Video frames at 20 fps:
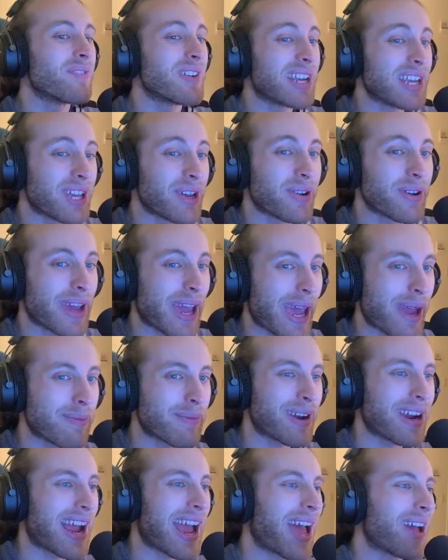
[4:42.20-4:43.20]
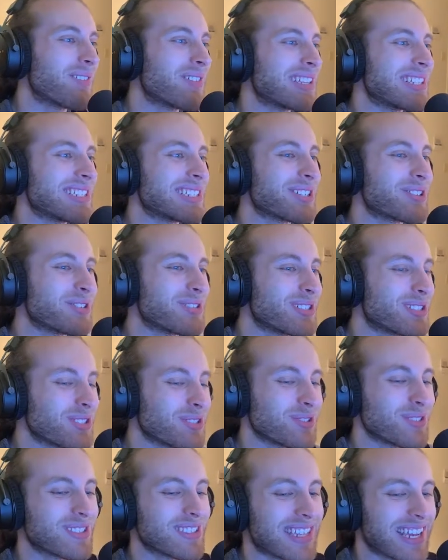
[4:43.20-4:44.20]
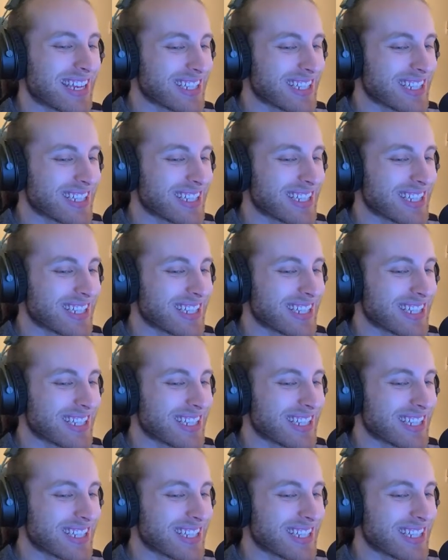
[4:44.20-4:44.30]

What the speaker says: a video gamer having his own shoes,